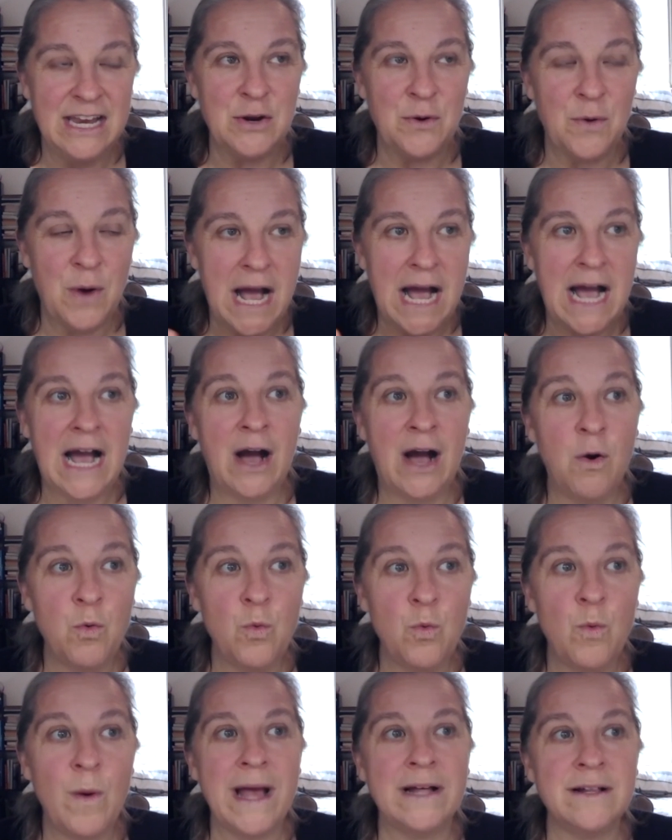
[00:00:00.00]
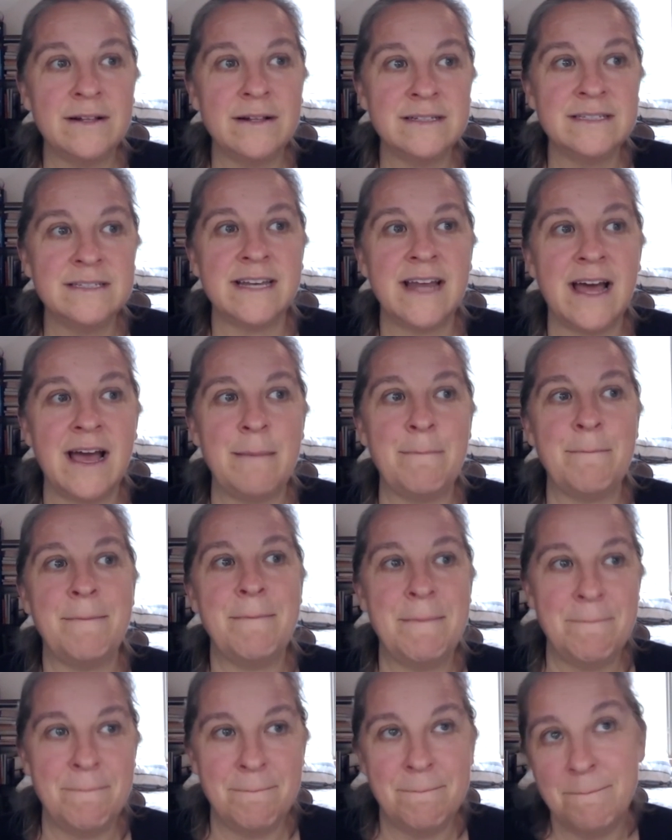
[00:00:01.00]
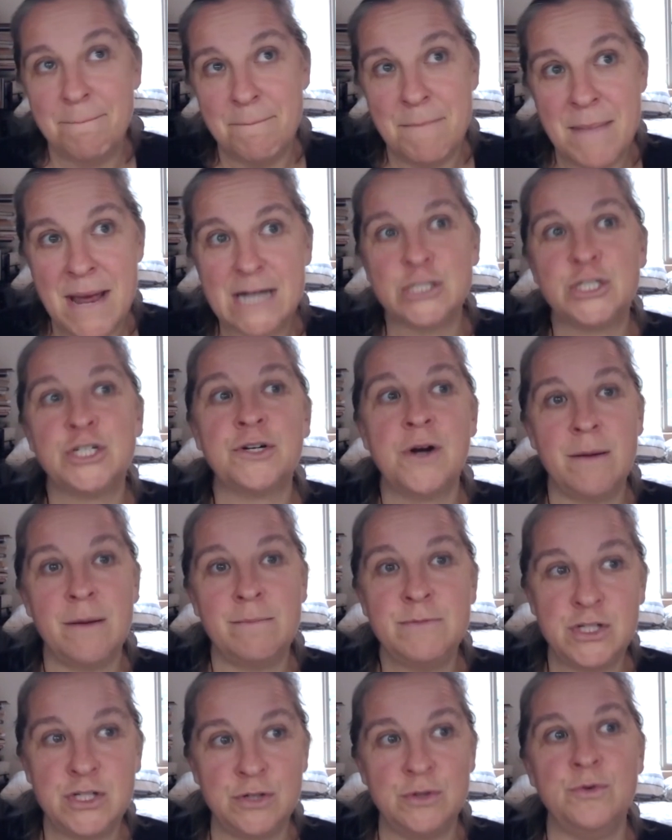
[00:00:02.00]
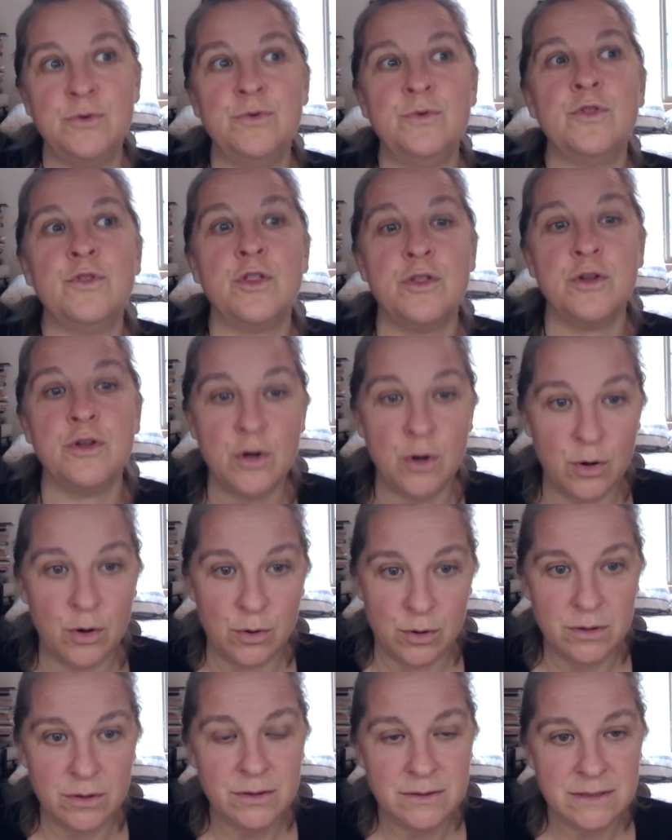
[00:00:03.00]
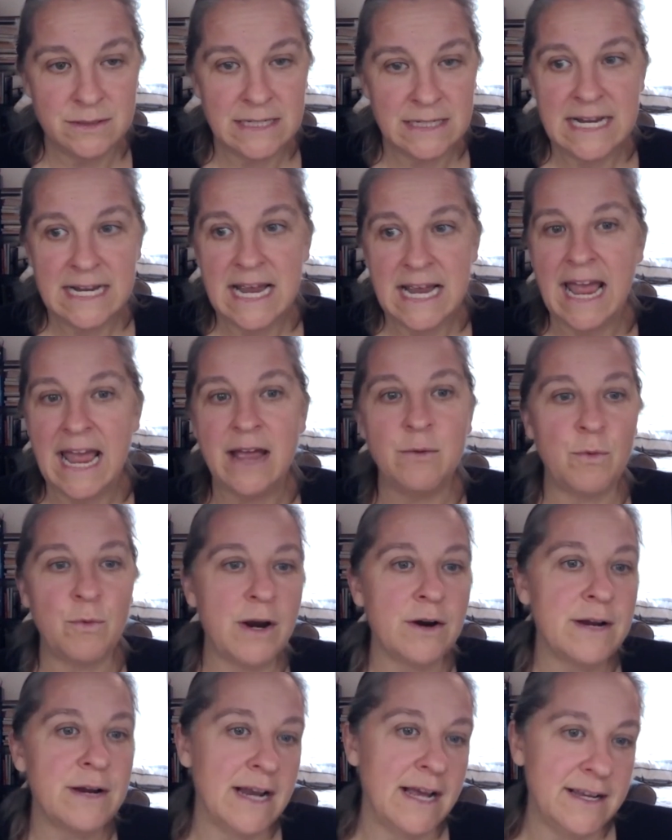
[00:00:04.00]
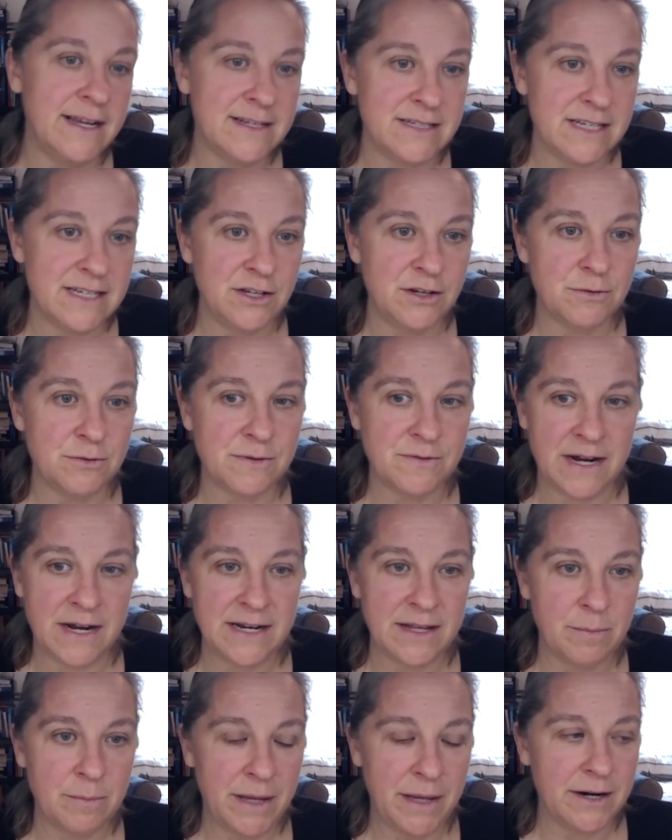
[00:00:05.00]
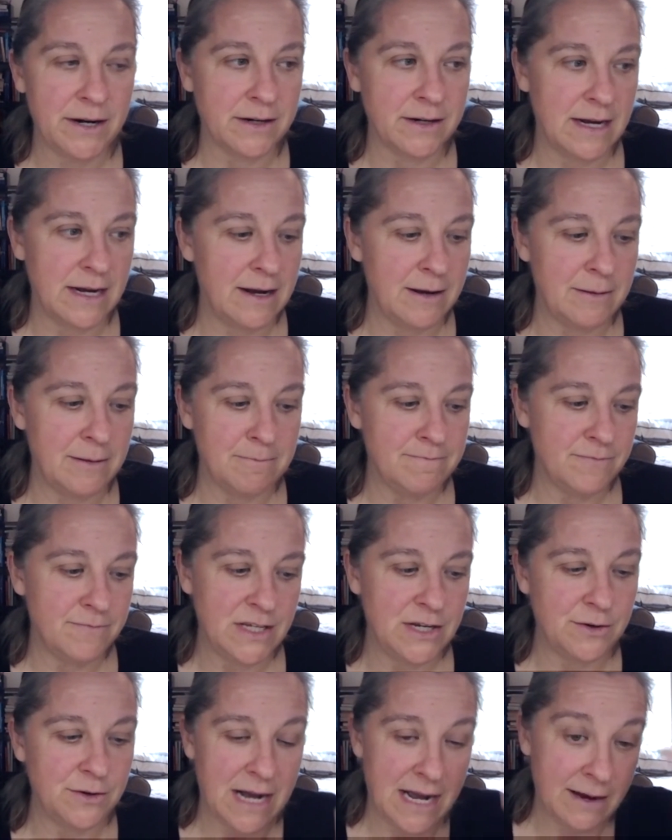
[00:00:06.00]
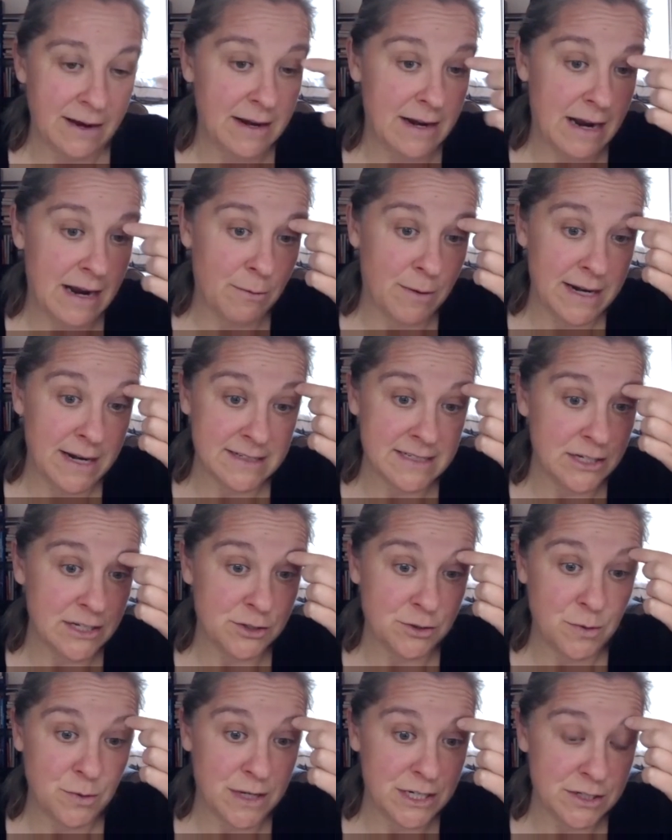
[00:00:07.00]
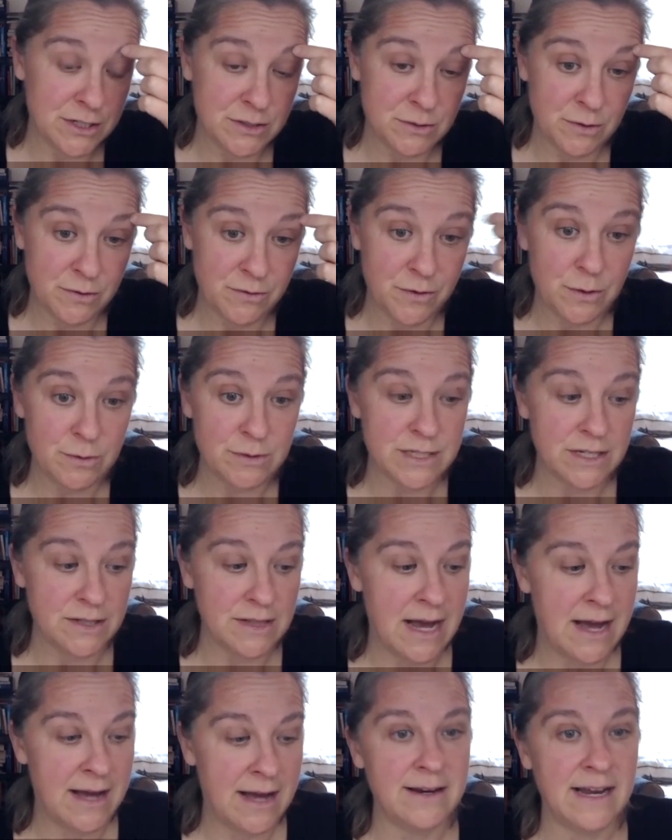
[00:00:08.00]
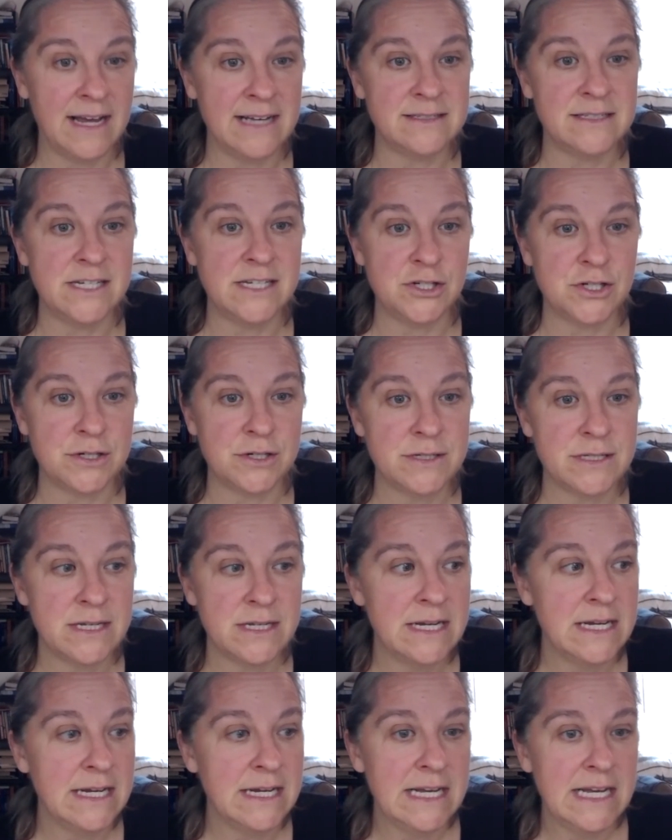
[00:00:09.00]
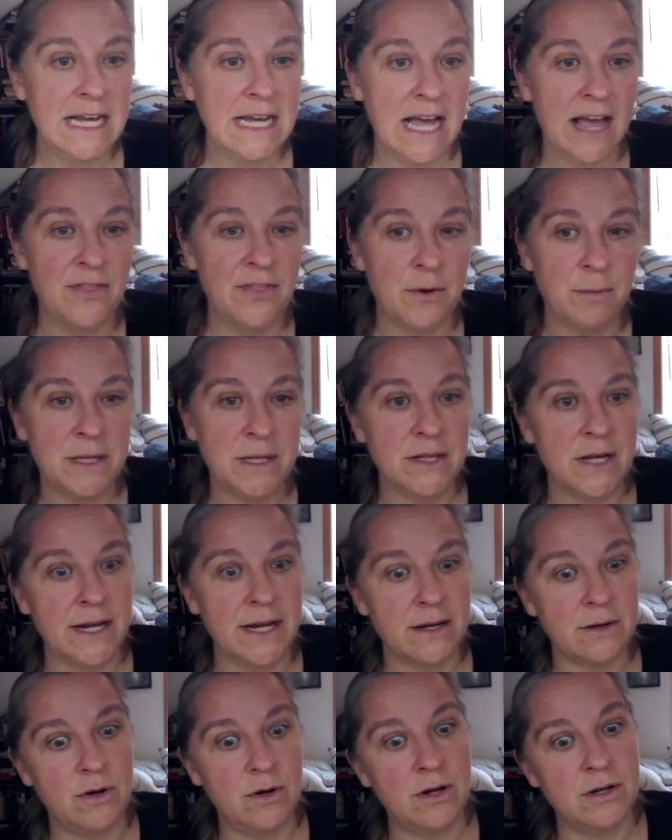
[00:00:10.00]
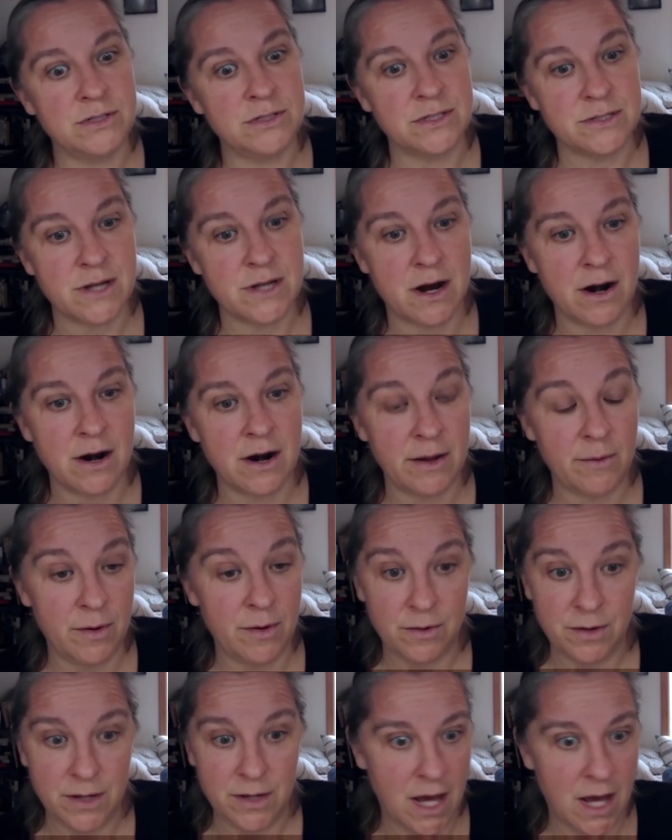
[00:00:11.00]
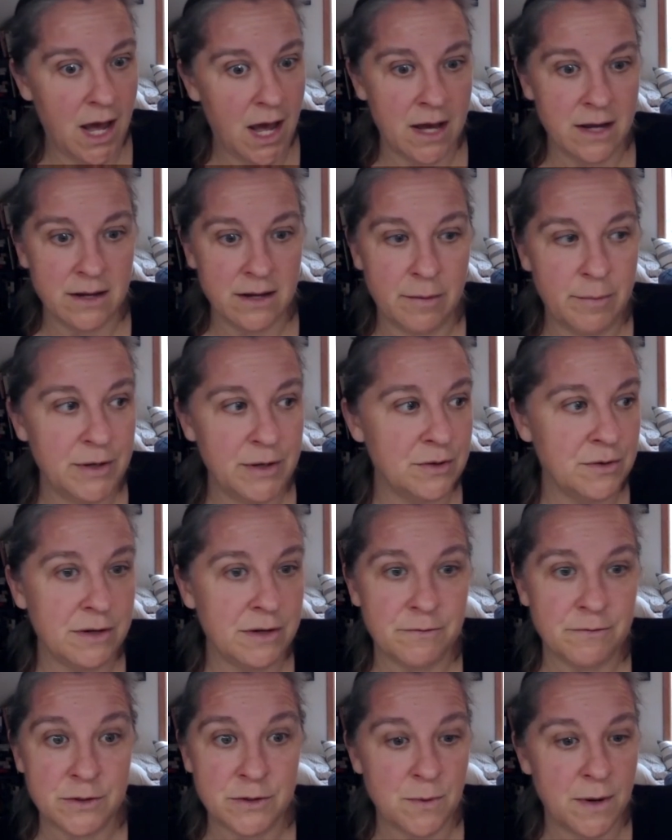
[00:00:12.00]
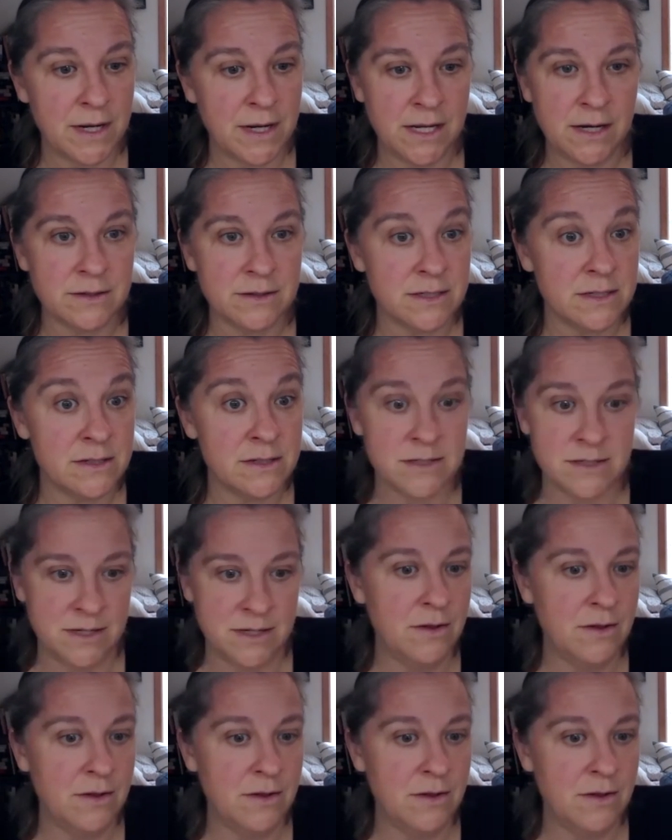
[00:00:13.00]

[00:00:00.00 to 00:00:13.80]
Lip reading: how well did I measure up to the goal, and where can I continue to refine and get better? I write essential questions with folks a lot as teachers, and they'll be like, "Oh, this is hard." I go, "Yeah, I've been doing it for 20 years. It's still